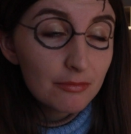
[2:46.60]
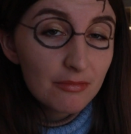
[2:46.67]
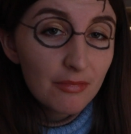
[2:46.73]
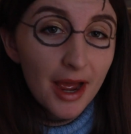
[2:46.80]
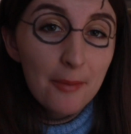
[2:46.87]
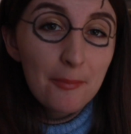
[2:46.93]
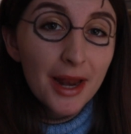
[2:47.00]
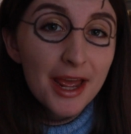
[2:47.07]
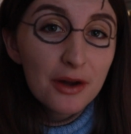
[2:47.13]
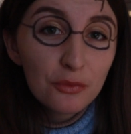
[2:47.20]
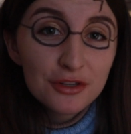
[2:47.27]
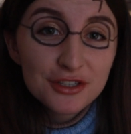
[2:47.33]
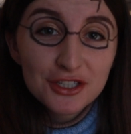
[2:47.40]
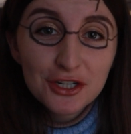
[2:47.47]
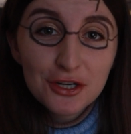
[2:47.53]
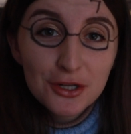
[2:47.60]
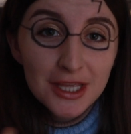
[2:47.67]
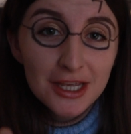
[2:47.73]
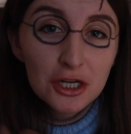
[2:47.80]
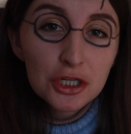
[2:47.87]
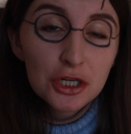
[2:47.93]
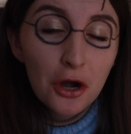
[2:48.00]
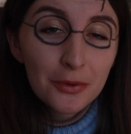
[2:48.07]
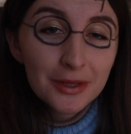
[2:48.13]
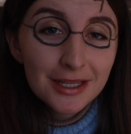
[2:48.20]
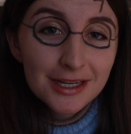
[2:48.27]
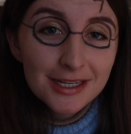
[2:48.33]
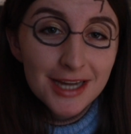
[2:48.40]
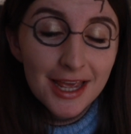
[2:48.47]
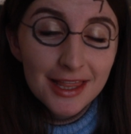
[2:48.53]
My plan was to do the intro and
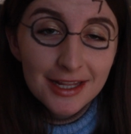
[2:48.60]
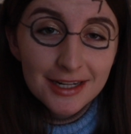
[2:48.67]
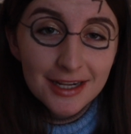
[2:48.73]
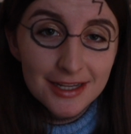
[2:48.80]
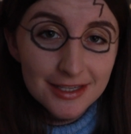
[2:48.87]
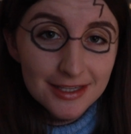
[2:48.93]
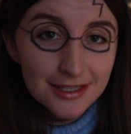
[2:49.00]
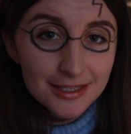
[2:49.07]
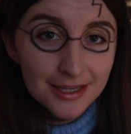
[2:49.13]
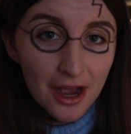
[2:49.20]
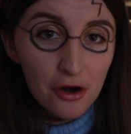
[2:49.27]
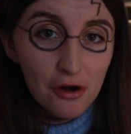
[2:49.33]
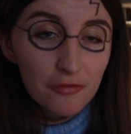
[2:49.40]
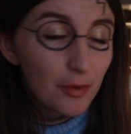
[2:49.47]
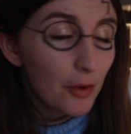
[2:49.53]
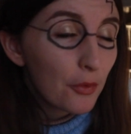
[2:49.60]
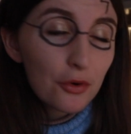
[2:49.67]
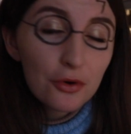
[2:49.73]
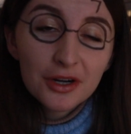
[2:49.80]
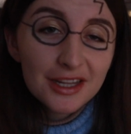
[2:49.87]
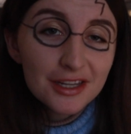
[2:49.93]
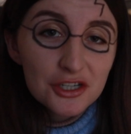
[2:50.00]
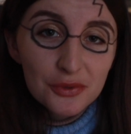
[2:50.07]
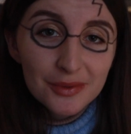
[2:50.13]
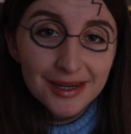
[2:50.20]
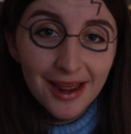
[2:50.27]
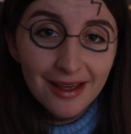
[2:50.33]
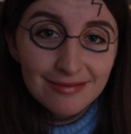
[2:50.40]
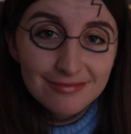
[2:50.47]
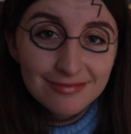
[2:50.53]
then take the glass and scar off, but we're already into it
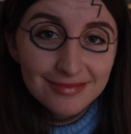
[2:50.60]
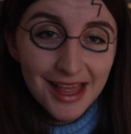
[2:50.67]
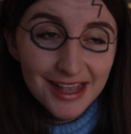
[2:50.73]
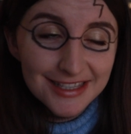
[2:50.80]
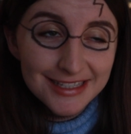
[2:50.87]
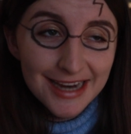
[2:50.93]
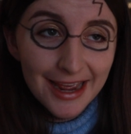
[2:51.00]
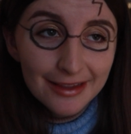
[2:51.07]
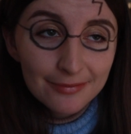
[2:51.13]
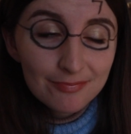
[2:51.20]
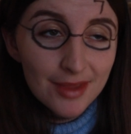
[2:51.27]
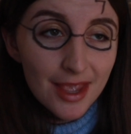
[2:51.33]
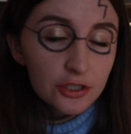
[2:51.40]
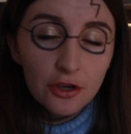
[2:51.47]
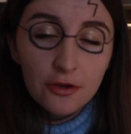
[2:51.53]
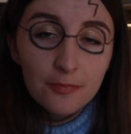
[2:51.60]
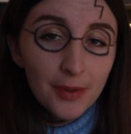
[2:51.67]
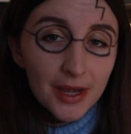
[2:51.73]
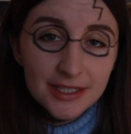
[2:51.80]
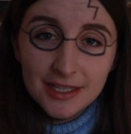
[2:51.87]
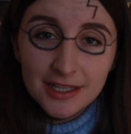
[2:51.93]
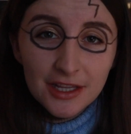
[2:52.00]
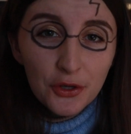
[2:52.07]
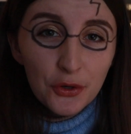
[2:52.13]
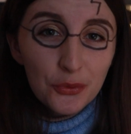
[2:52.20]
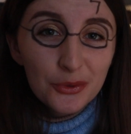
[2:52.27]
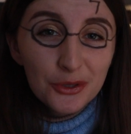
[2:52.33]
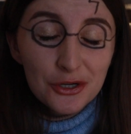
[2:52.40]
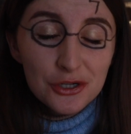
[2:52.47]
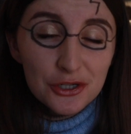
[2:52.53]
now. That's staying. So basically all
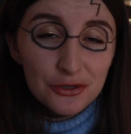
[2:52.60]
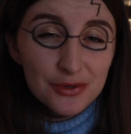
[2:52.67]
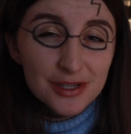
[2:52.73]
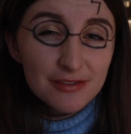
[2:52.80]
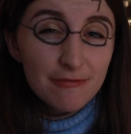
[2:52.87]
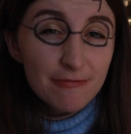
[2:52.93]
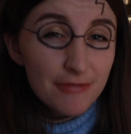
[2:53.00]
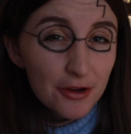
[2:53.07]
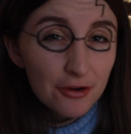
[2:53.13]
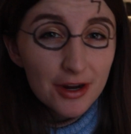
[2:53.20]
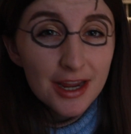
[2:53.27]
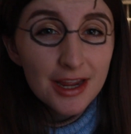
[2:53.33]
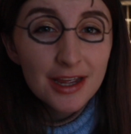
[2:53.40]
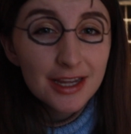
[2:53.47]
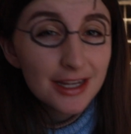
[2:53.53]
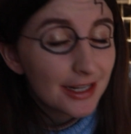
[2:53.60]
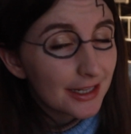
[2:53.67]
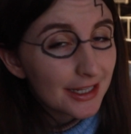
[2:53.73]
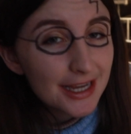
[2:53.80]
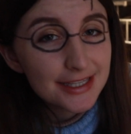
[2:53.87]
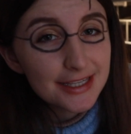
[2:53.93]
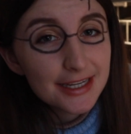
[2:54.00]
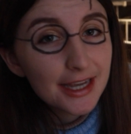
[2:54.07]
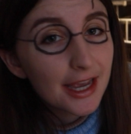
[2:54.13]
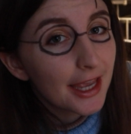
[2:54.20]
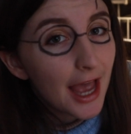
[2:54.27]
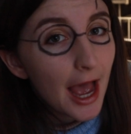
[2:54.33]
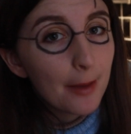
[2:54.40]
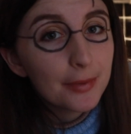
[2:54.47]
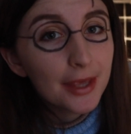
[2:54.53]
we're going to do is a very classic
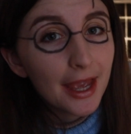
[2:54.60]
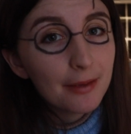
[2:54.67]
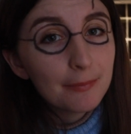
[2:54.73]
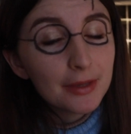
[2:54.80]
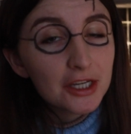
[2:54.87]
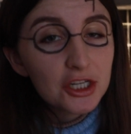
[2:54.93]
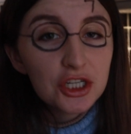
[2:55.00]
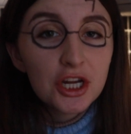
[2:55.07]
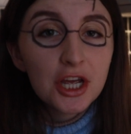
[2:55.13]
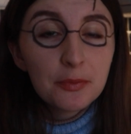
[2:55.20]
cupcake mixture.